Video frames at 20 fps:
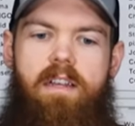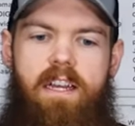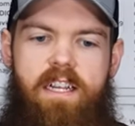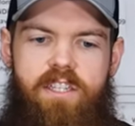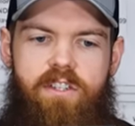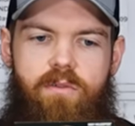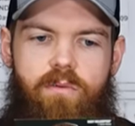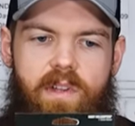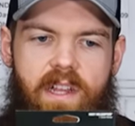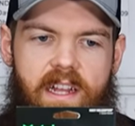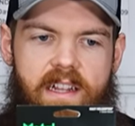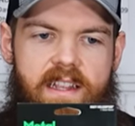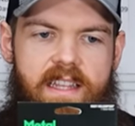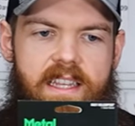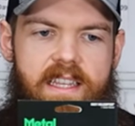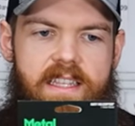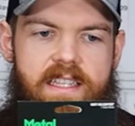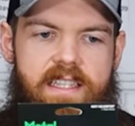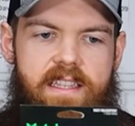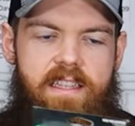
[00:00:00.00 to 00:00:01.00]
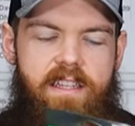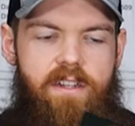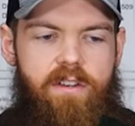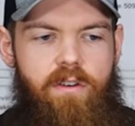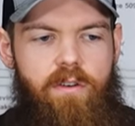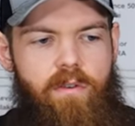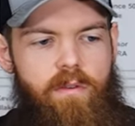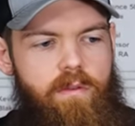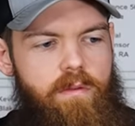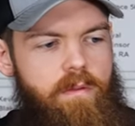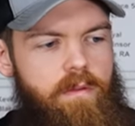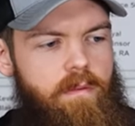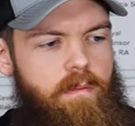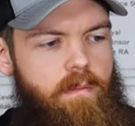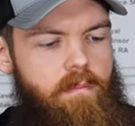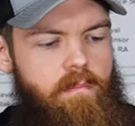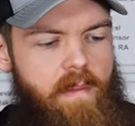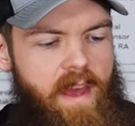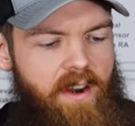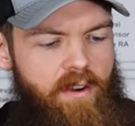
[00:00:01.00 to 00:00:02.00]
Next, we got this little
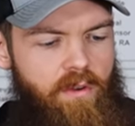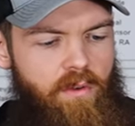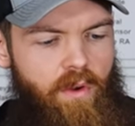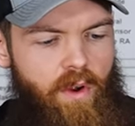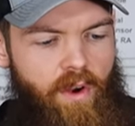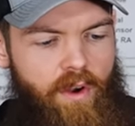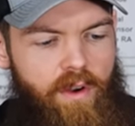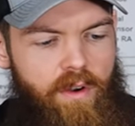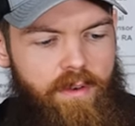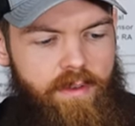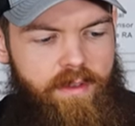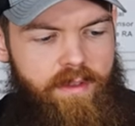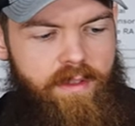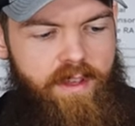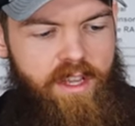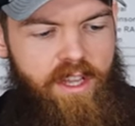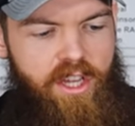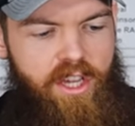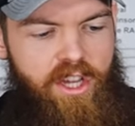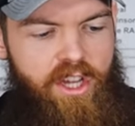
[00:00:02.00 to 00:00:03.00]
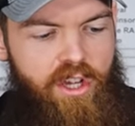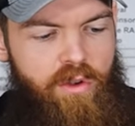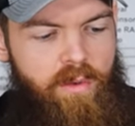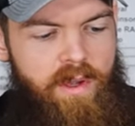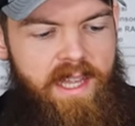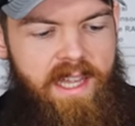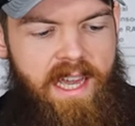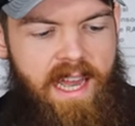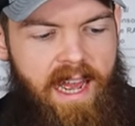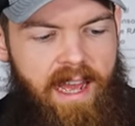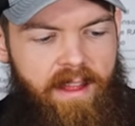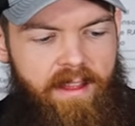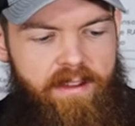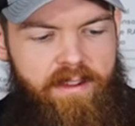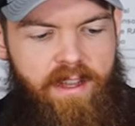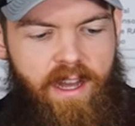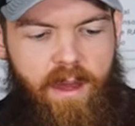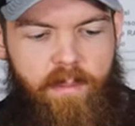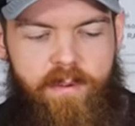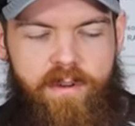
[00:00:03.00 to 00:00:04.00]
Metal Earth Huey
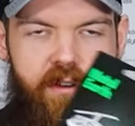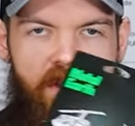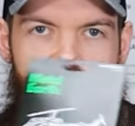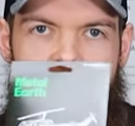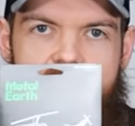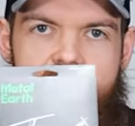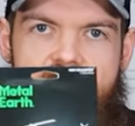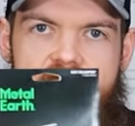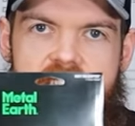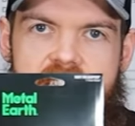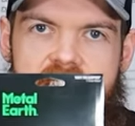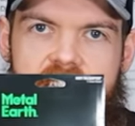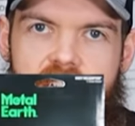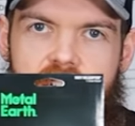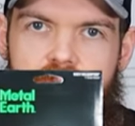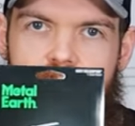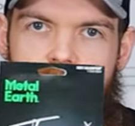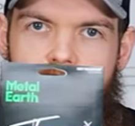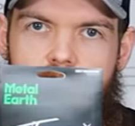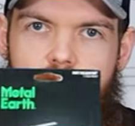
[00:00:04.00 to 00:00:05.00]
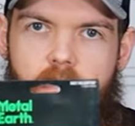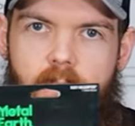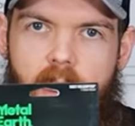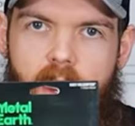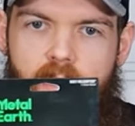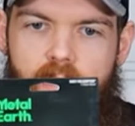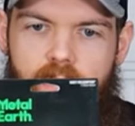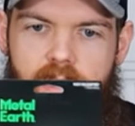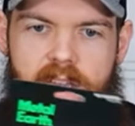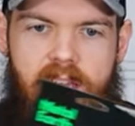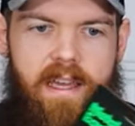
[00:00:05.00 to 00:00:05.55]
helicopter steel model